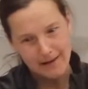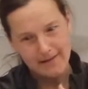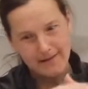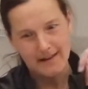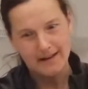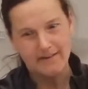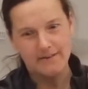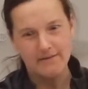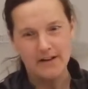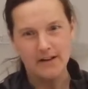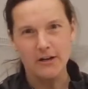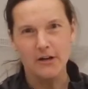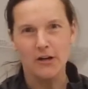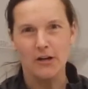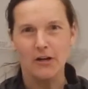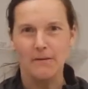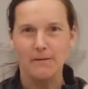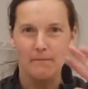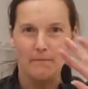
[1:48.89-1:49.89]
and then
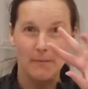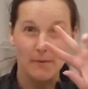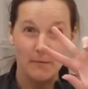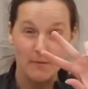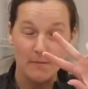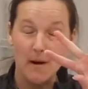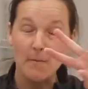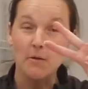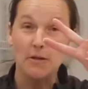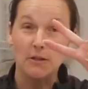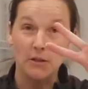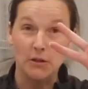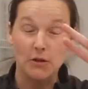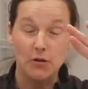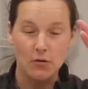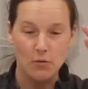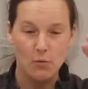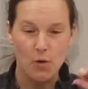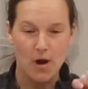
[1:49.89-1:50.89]
vinegar. But remember, it's
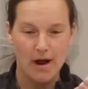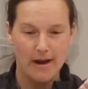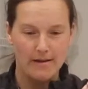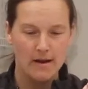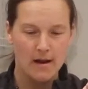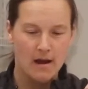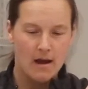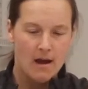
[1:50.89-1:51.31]
2 to 1.